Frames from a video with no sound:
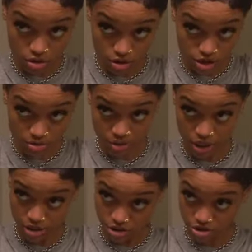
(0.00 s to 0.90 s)
Just
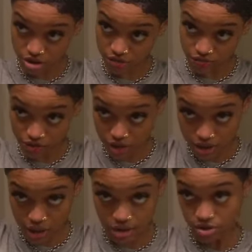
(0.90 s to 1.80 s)
making sure it's fully
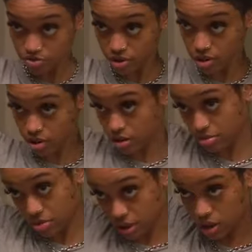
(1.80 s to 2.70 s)

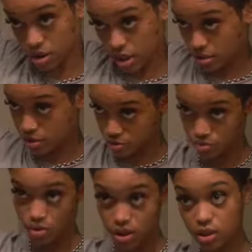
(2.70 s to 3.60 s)
saturated because I do
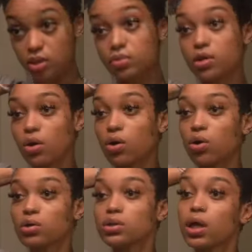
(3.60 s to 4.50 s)
want it to be
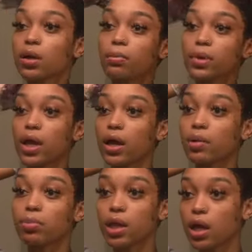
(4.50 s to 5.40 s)
all like
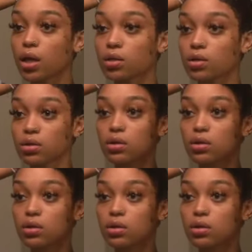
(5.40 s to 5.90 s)
black.